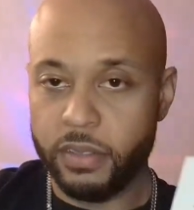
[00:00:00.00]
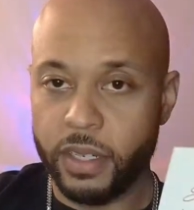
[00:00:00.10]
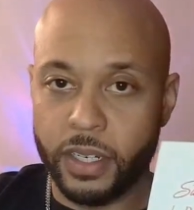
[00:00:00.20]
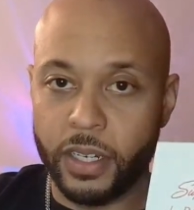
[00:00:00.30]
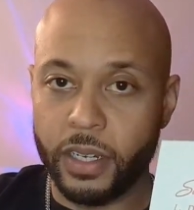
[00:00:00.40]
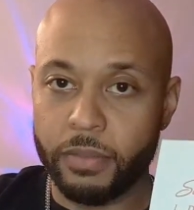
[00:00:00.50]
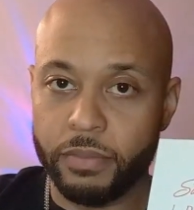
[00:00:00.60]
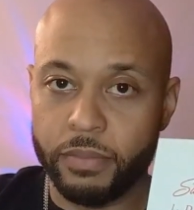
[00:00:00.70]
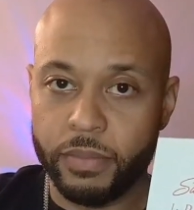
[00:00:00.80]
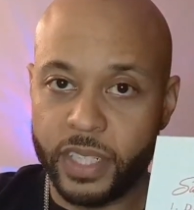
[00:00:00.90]

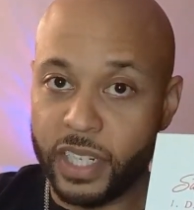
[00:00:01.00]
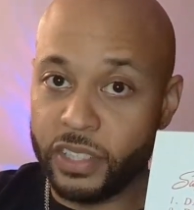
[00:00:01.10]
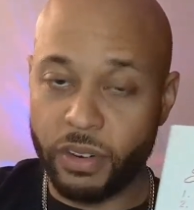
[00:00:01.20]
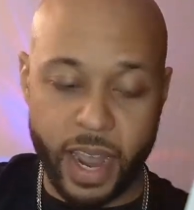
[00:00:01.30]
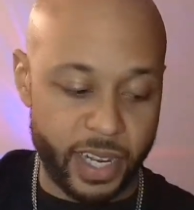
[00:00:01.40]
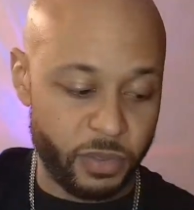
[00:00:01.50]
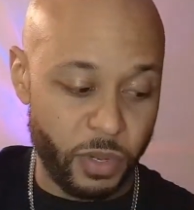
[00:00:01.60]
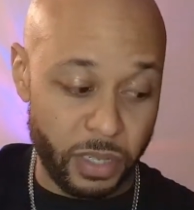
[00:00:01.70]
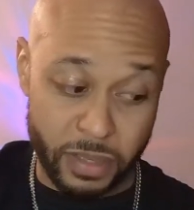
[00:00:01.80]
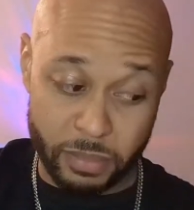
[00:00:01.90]
10 tracks.
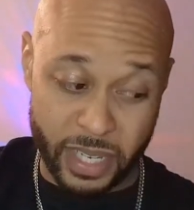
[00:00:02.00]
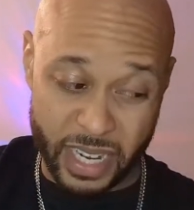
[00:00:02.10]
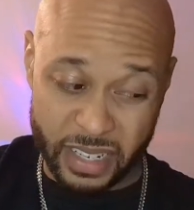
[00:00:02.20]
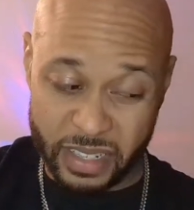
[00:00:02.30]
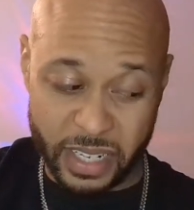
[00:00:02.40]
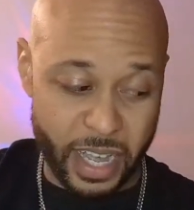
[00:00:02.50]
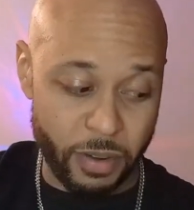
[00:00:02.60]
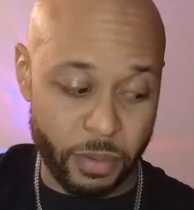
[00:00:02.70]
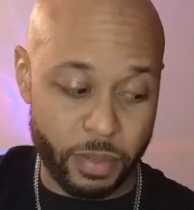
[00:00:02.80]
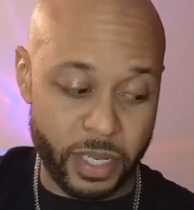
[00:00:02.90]
One of them technically kind
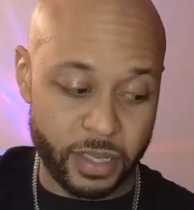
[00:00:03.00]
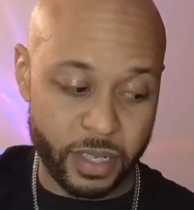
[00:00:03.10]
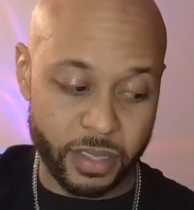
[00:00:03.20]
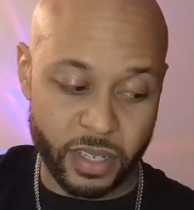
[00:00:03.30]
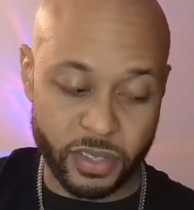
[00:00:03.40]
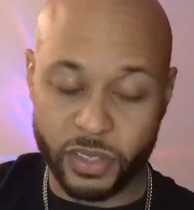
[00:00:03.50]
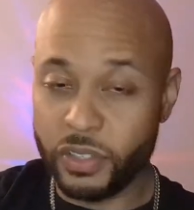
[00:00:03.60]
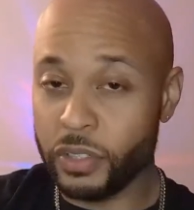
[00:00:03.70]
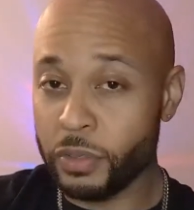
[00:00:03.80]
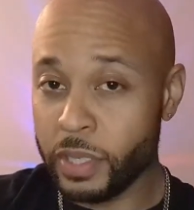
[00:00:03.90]
of repeats because there's a
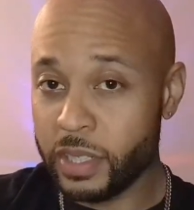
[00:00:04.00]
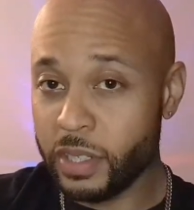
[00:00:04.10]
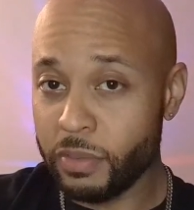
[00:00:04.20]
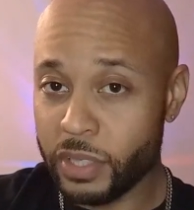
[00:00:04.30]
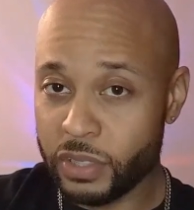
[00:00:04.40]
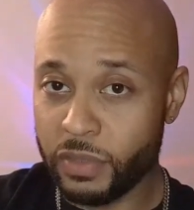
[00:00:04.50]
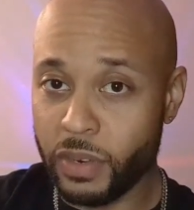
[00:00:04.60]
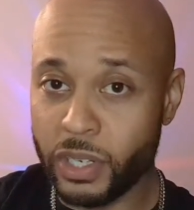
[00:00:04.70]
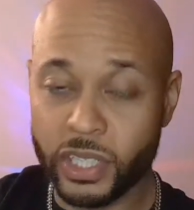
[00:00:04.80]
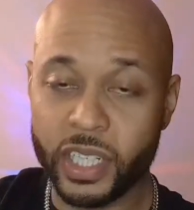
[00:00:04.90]
duet, the original
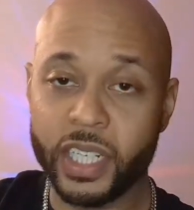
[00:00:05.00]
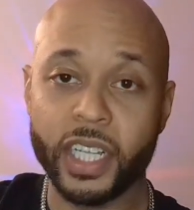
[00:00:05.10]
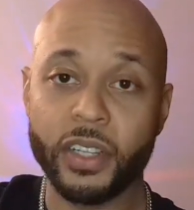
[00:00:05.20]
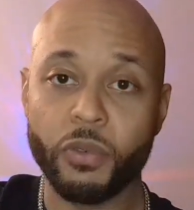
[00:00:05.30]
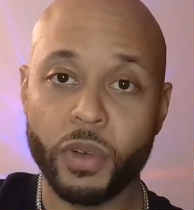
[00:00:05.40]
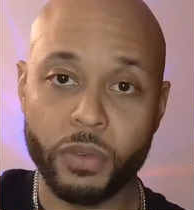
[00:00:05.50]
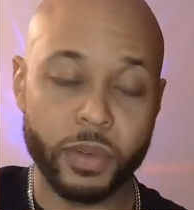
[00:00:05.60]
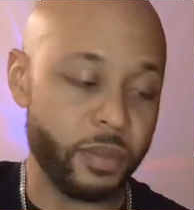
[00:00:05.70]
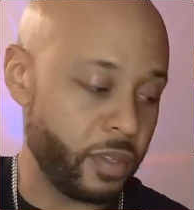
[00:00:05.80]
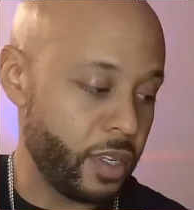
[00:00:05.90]
version, and then the one
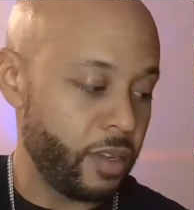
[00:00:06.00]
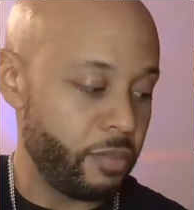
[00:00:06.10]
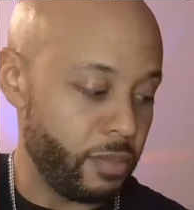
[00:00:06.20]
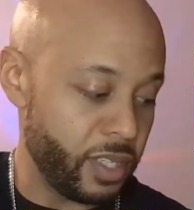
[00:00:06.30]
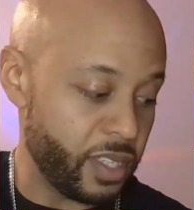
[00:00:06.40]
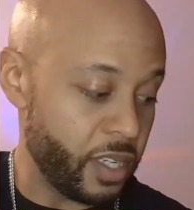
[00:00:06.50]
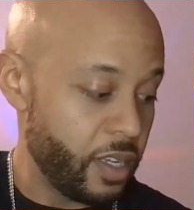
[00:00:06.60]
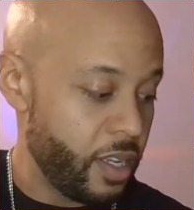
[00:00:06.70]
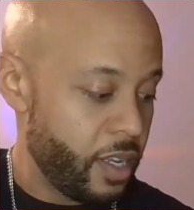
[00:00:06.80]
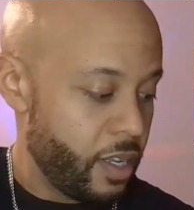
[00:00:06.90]
with Missy.
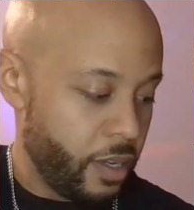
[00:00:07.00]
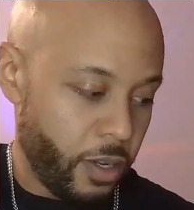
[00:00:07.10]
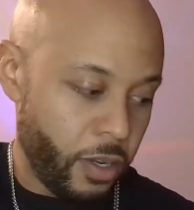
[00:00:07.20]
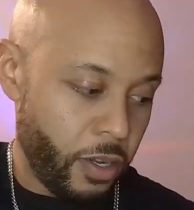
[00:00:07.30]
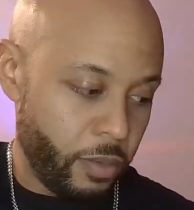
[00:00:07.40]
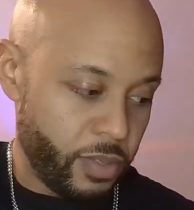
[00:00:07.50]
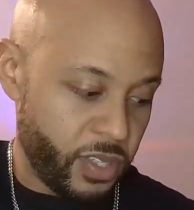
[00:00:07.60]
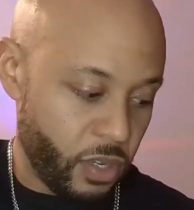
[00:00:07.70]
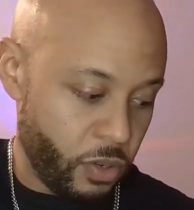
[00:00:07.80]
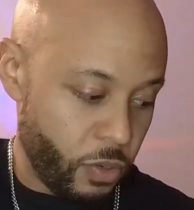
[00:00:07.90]

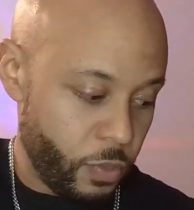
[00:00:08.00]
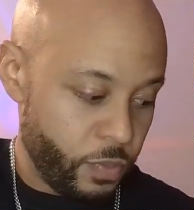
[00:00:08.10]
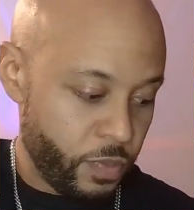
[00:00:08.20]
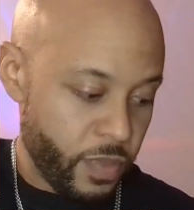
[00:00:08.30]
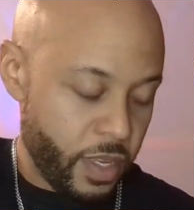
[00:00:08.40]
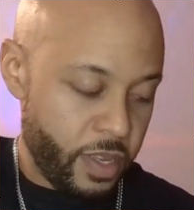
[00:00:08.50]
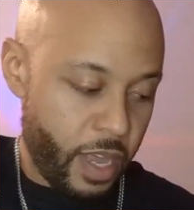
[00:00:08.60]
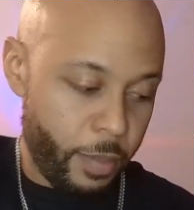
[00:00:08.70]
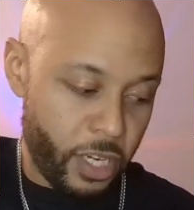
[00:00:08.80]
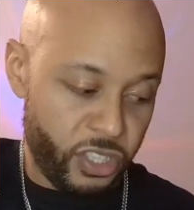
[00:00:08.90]
So
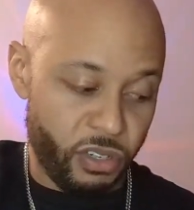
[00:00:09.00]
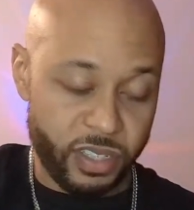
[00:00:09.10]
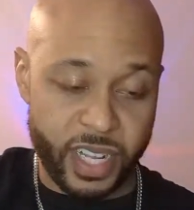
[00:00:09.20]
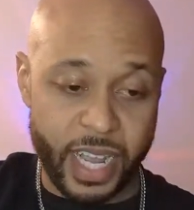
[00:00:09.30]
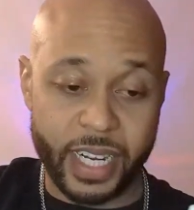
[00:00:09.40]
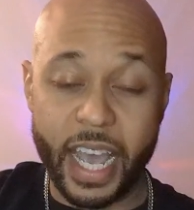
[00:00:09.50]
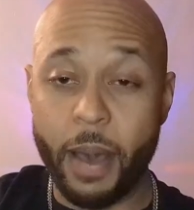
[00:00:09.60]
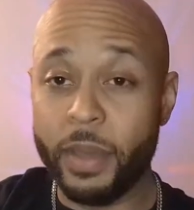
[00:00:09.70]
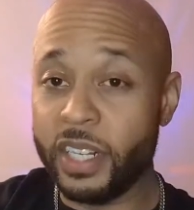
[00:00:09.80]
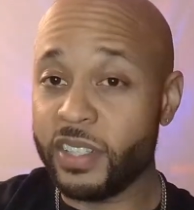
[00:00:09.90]
I'm not sure exactly
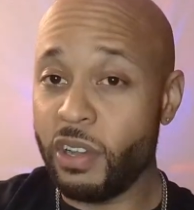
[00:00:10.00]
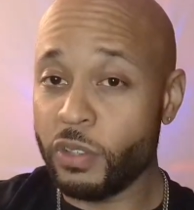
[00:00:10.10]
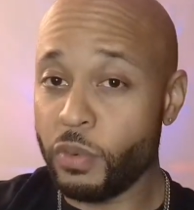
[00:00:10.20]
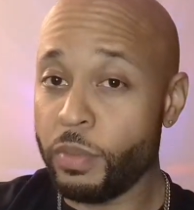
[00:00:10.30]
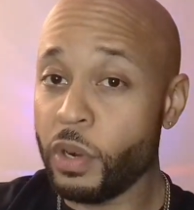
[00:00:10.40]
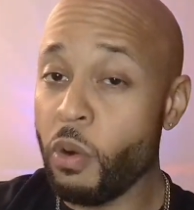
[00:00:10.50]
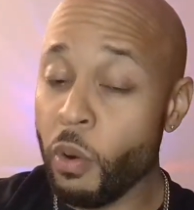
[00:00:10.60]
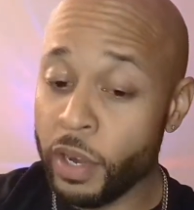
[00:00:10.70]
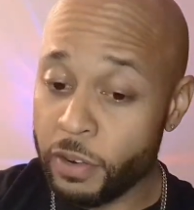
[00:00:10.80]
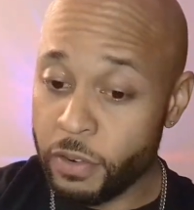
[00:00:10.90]
how many songs were
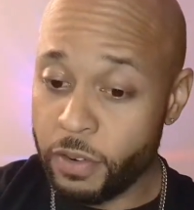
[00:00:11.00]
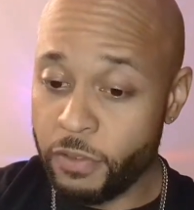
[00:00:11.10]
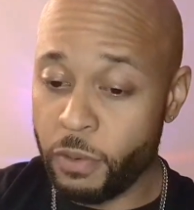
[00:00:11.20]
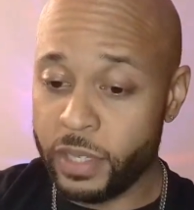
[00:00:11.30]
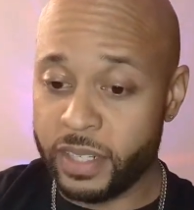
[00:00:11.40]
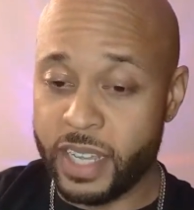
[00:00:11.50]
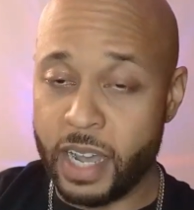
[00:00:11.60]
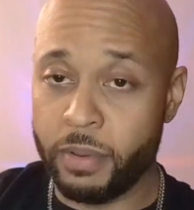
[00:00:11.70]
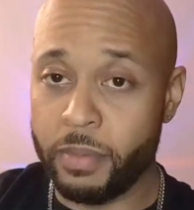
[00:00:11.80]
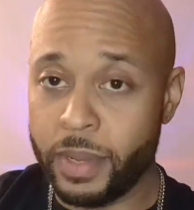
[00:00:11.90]
recorded for this
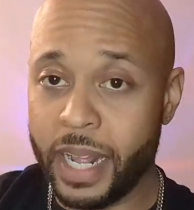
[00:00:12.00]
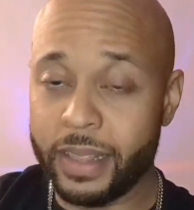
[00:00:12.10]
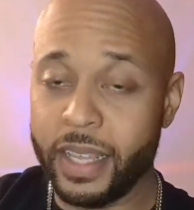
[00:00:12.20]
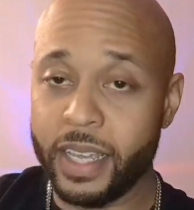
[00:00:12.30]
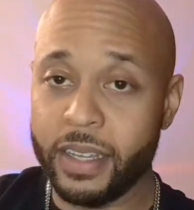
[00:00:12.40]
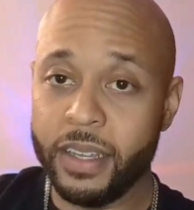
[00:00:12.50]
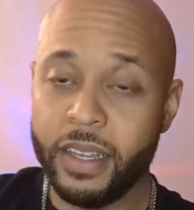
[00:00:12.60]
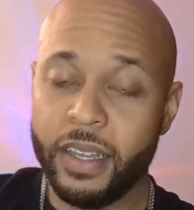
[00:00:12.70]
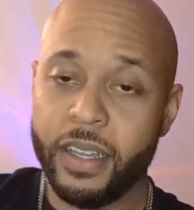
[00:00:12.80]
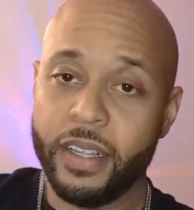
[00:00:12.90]
album, but I think
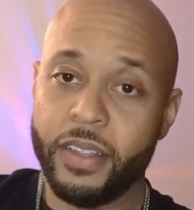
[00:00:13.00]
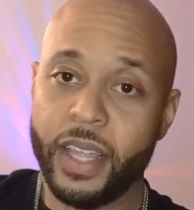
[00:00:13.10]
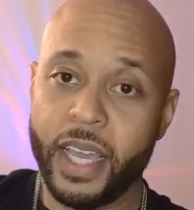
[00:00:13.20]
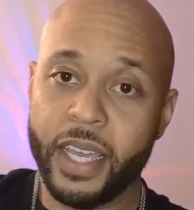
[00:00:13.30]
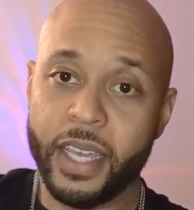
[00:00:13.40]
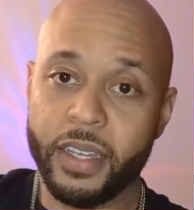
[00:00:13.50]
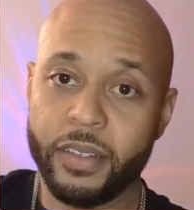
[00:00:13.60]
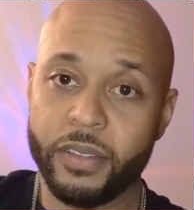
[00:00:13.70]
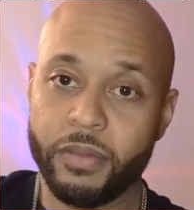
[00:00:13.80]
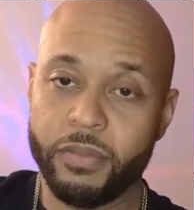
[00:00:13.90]
they